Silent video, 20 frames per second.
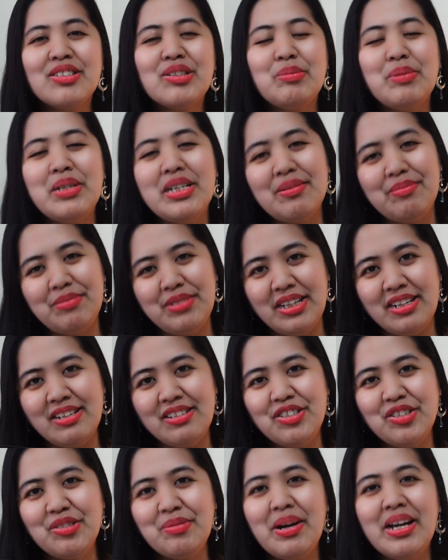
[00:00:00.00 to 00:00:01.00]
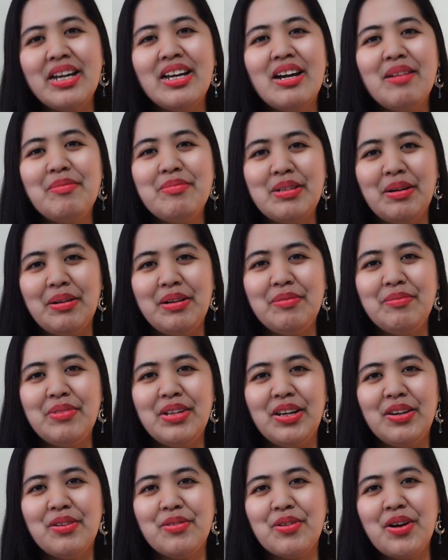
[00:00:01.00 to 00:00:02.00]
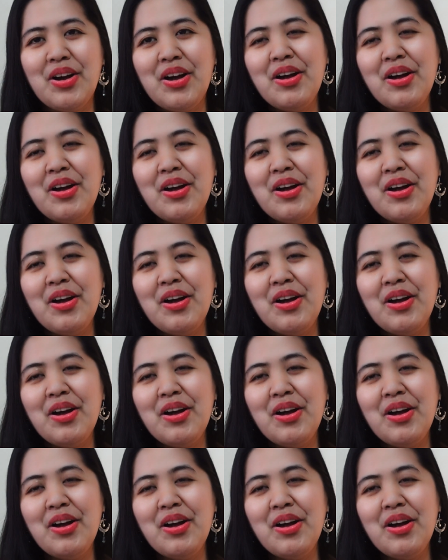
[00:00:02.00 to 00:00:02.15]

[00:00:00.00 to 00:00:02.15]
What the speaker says: to be updated to my upcoming video.